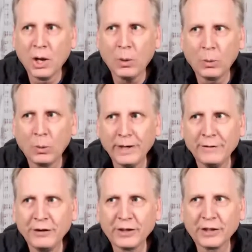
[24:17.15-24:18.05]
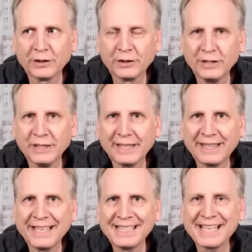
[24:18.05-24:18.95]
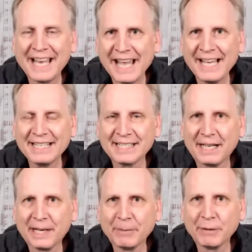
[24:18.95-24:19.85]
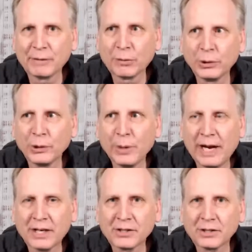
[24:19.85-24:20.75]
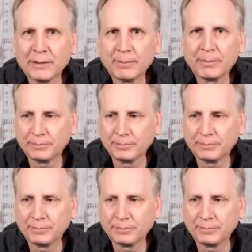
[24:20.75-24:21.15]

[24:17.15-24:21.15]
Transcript: Well, what if you could look at things ahead of time before you actually